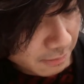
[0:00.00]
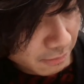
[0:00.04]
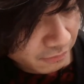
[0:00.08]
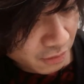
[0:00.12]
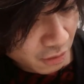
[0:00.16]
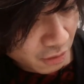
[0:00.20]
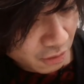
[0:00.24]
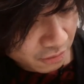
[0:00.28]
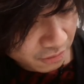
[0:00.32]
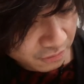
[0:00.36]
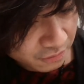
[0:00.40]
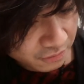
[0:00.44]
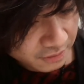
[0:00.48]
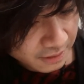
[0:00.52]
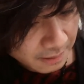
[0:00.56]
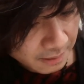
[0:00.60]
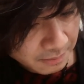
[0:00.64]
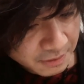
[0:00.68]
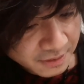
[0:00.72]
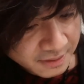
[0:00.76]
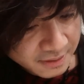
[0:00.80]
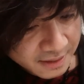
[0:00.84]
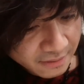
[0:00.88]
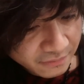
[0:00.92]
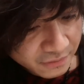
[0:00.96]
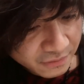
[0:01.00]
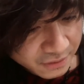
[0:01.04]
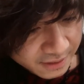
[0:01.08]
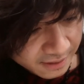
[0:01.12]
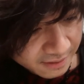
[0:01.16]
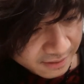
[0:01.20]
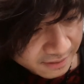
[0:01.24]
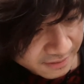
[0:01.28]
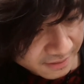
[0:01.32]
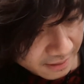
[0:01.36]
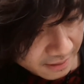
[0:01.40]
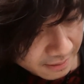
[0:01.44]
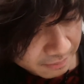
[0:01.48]
I've known her, Tammy's never said
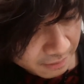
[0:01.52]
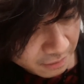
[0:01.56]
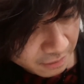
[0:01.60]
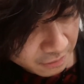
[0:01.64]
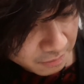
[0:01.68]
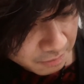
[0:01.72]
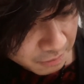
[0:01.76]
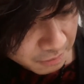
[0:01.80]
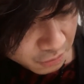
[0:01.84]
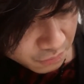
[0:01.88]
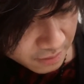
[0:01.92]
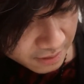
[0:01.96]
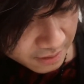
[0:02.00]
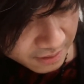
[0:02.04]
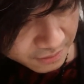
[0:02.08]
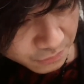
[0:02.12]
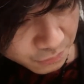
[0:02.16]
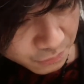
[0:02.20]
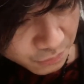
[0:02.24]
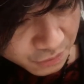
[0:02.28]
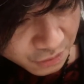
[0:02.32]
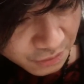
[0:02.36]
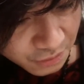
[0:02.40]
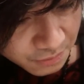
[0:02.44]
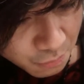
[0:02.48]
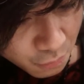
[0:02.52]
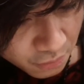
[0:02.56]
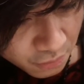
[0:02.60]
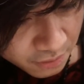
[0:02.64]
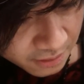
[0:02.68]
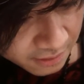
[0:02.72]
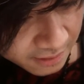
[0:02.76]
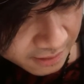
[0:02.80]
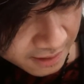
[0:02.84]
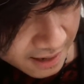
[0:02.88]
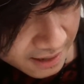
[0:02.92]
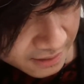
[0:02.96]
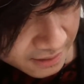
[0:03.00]
the same thing to me twice, which is more
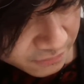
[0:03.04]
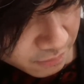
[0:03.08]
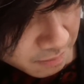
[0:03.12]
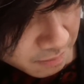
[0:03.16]
than you ask